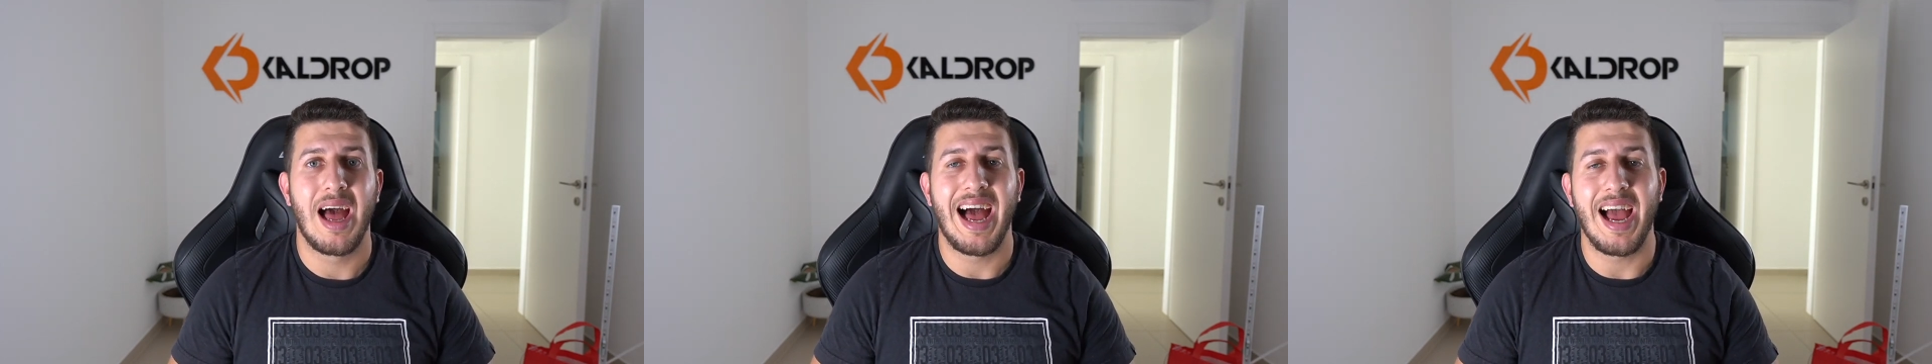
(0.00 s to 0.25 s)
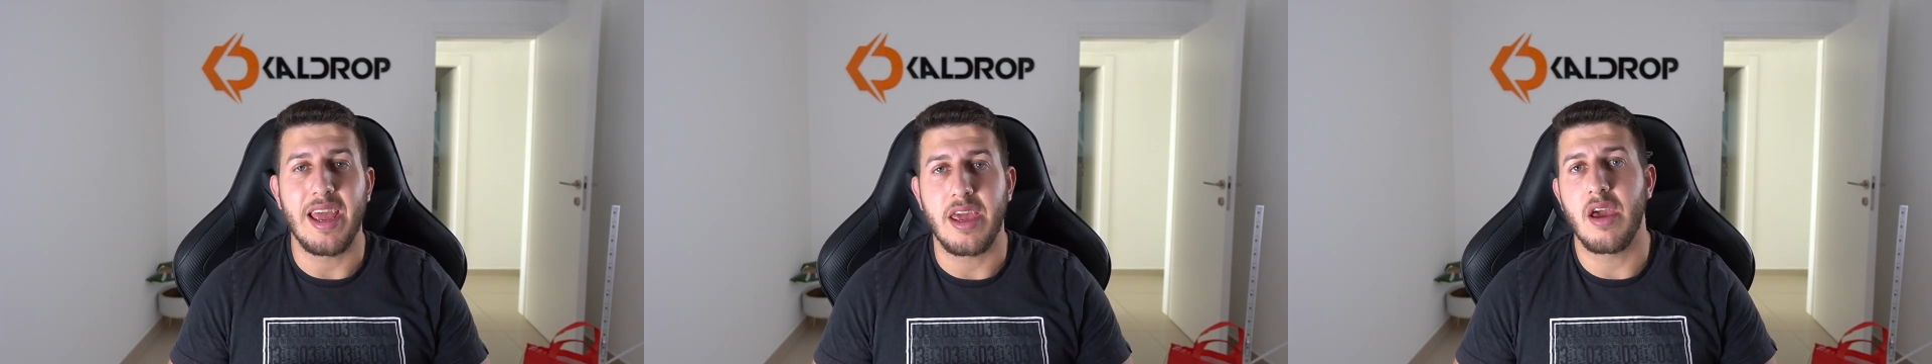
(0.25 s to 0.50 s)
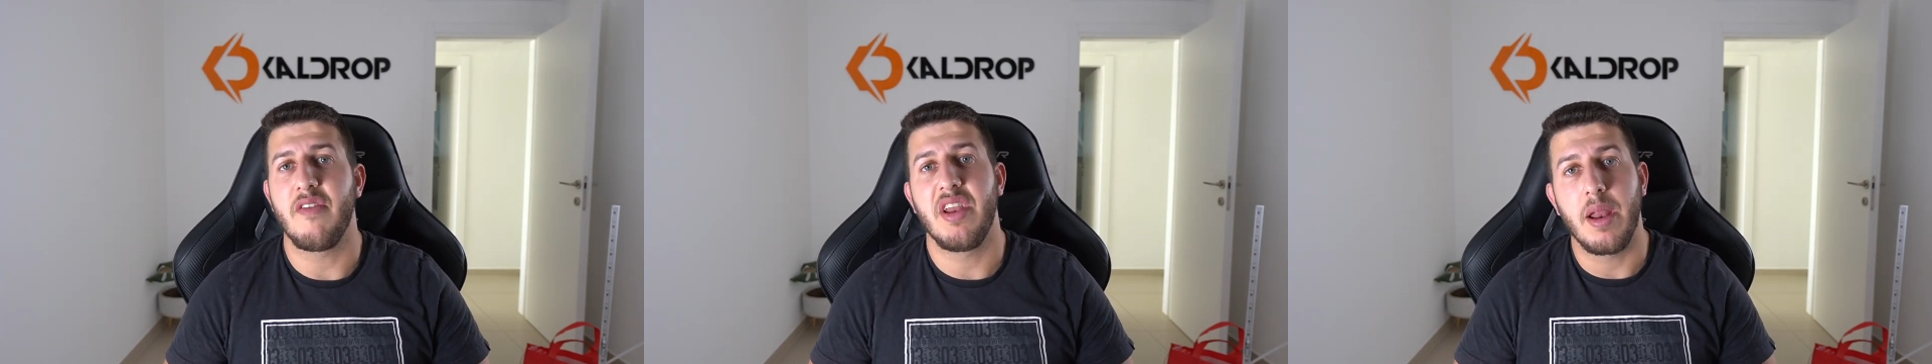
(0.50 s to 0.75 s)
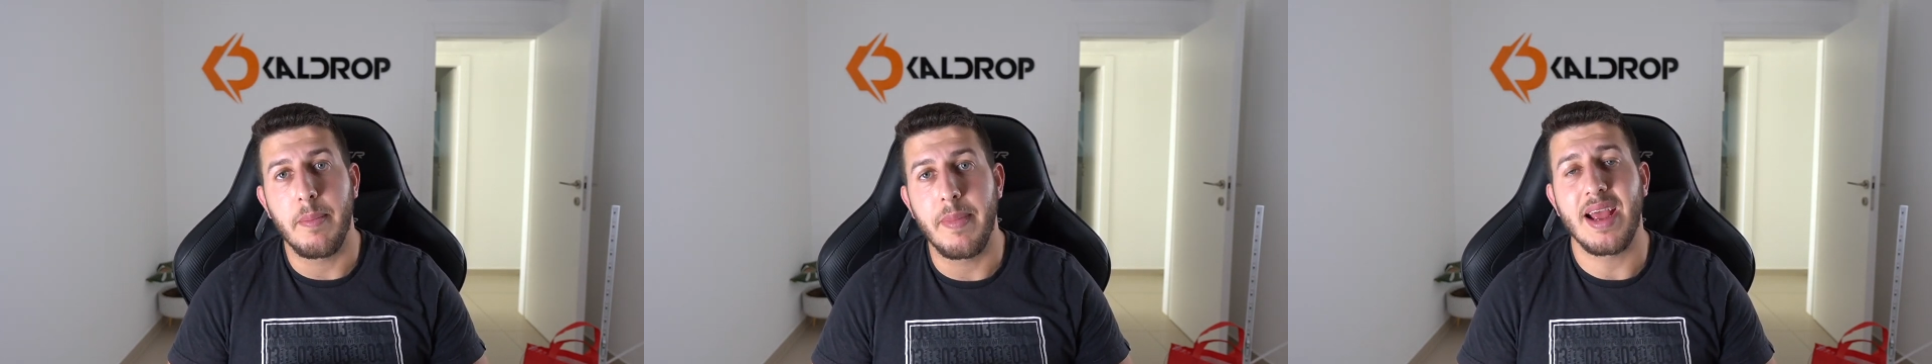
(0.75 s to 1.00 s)
I have
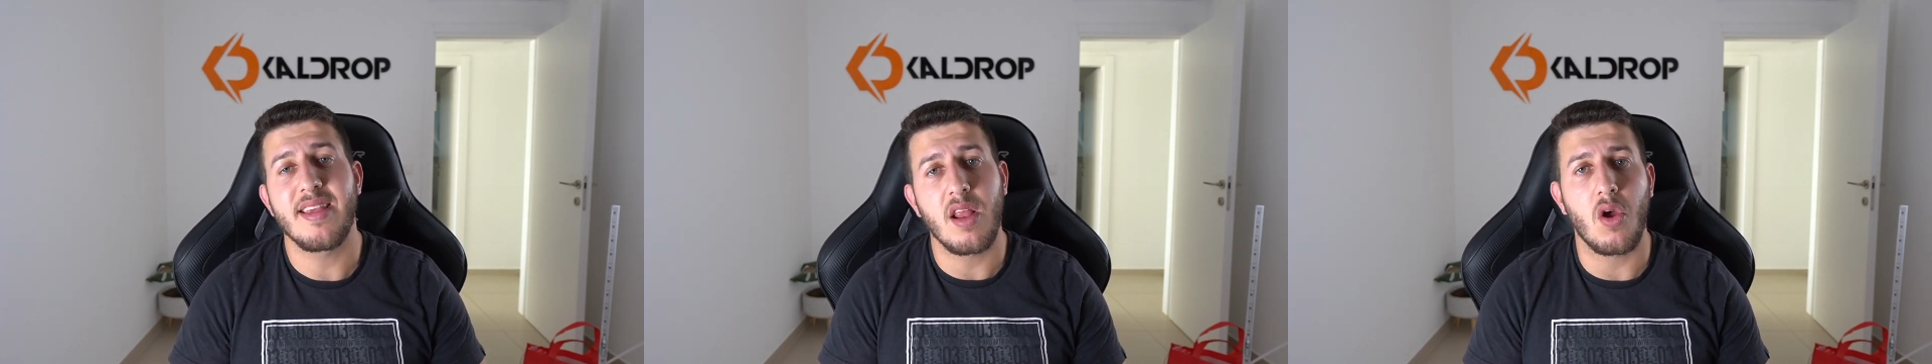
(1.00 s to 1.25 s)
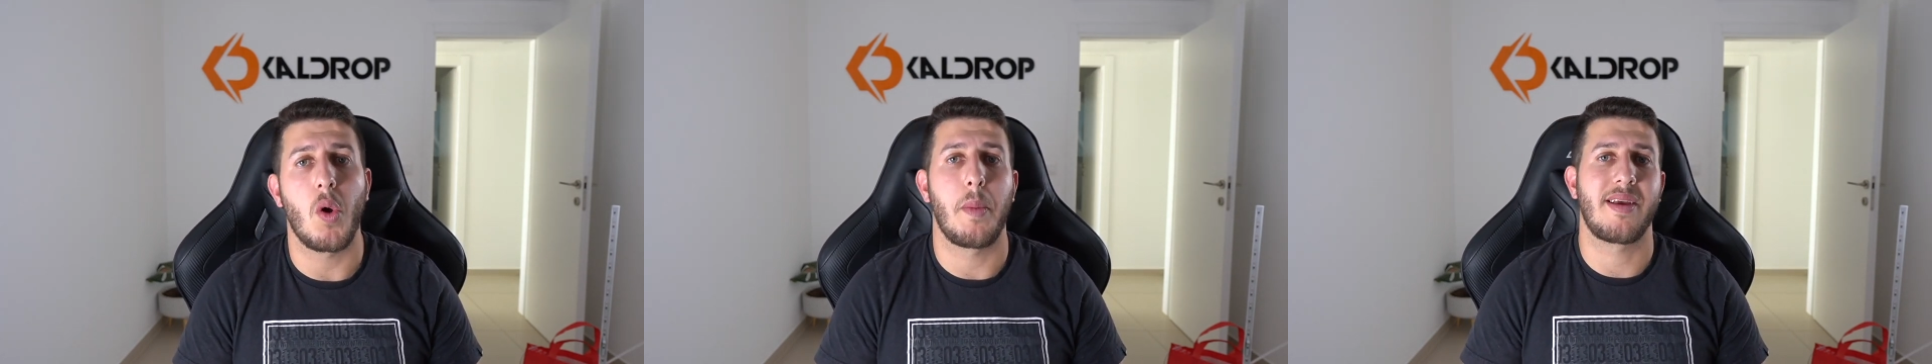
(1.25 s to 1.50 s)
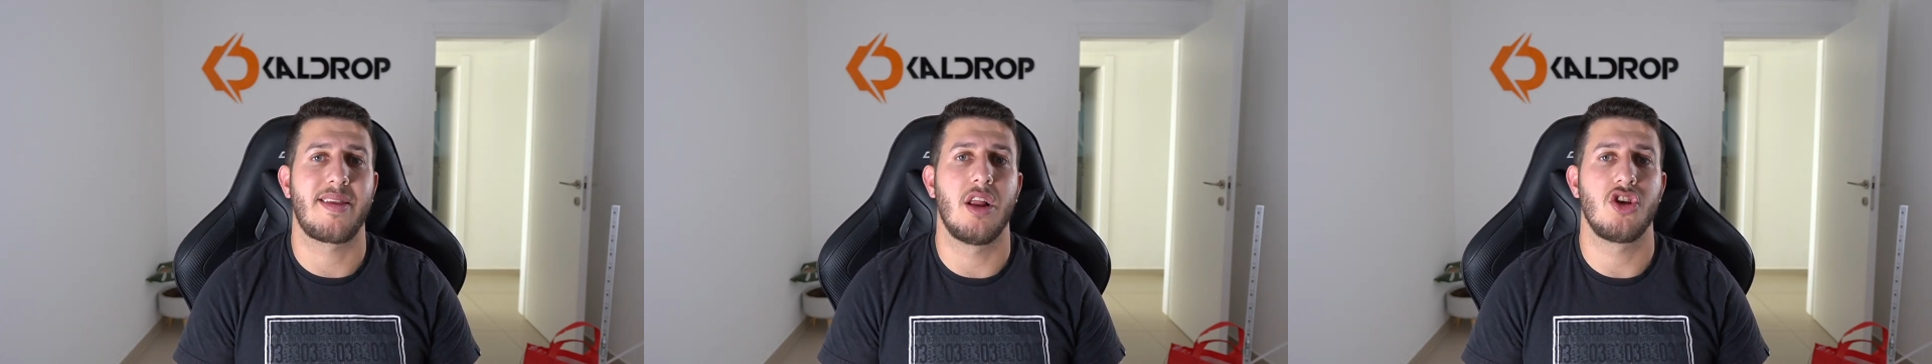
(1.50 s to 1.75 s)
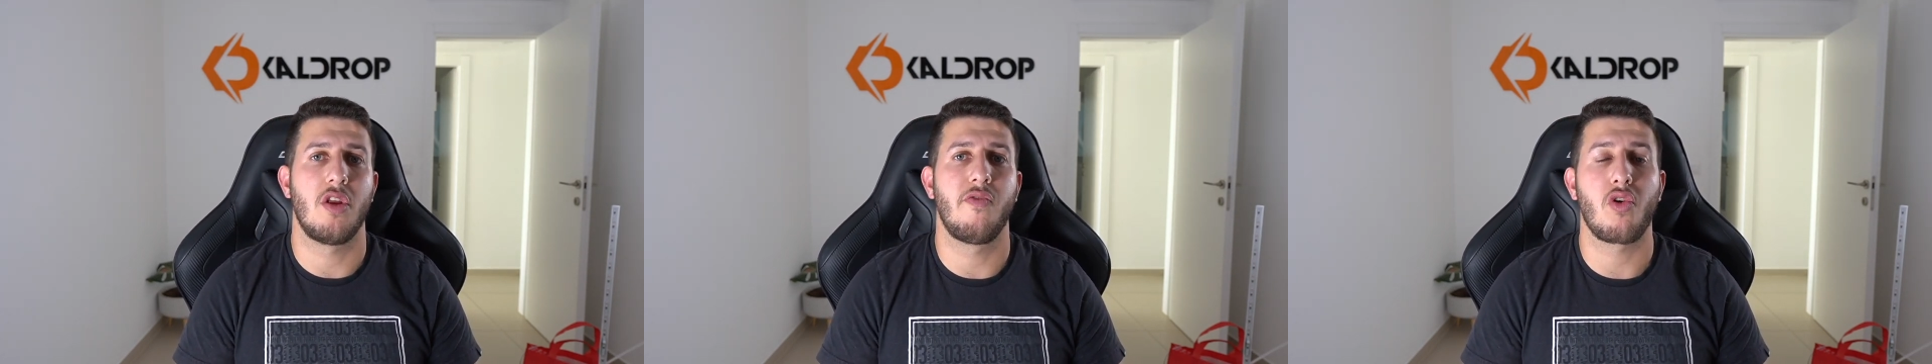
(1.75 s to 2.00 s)
an amazing Chrome
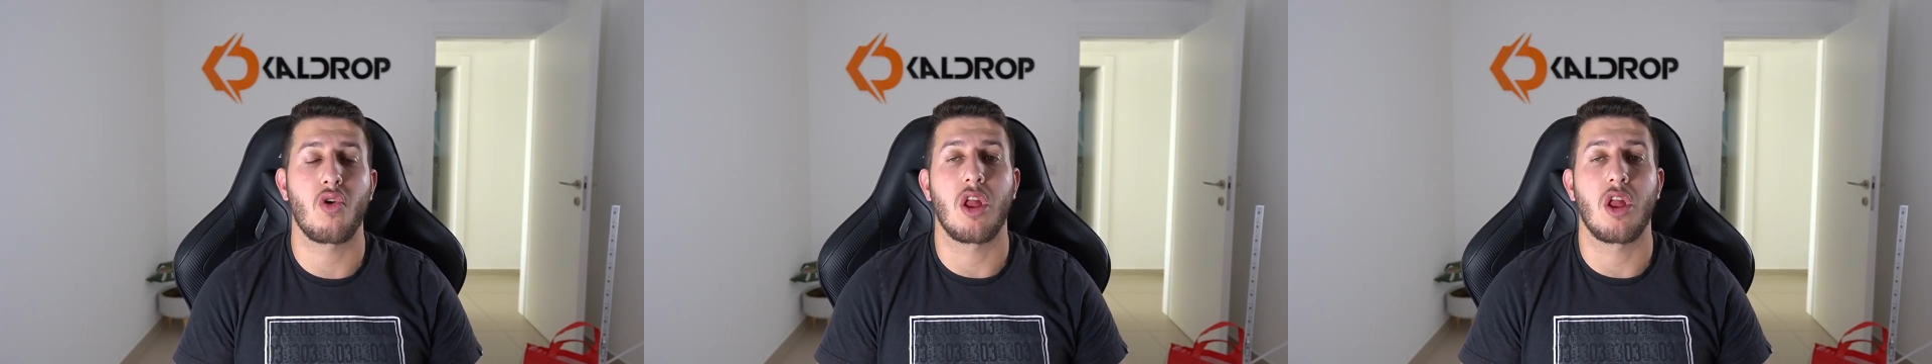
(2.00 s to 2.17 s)
extension for you